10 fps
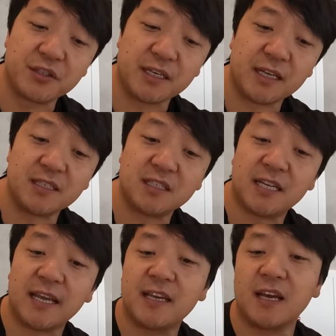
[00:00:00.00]
Usually they just
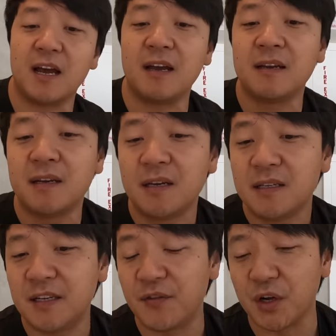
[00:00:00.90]
take
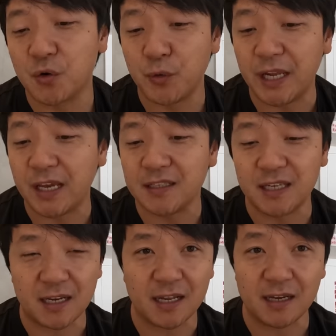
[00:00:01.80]
different
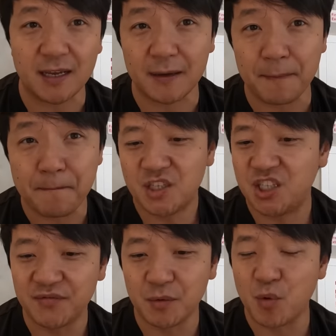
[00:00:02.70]
ingredients and kind of
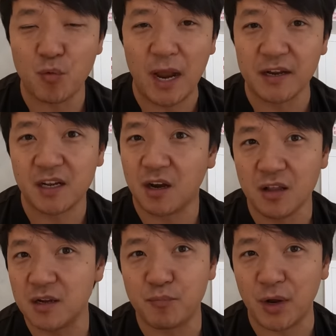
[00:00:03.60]
shift them around and
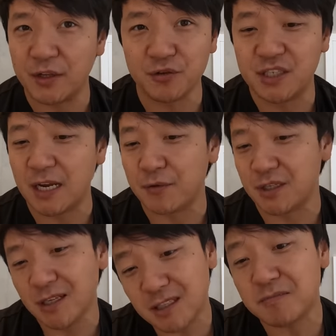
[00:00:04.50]
call it a brand new
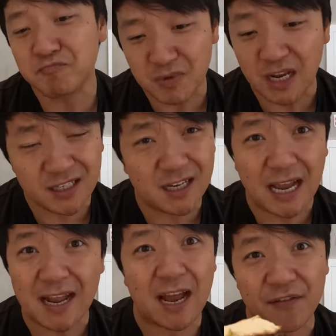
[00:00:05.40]
sandwich. At least they did
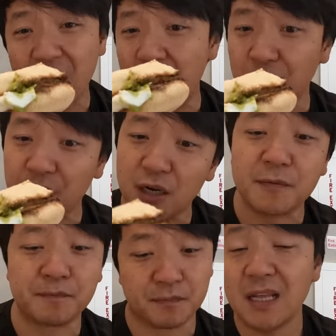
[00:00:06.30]
add avocado in here.